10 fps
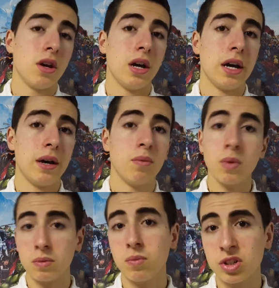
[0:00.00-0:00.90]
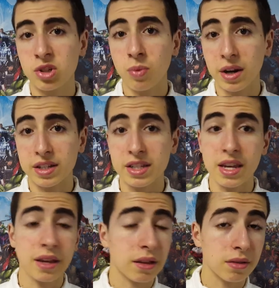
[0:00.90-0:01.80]
Uh, what what you want to
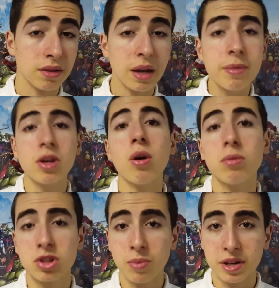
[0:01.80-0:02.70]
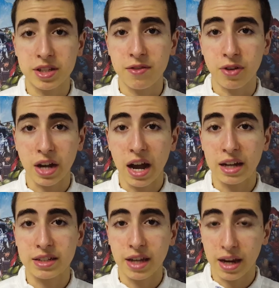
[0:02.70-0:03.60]
see? Let me know what you want to see for
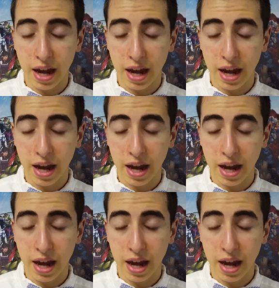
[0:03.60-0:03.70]
content.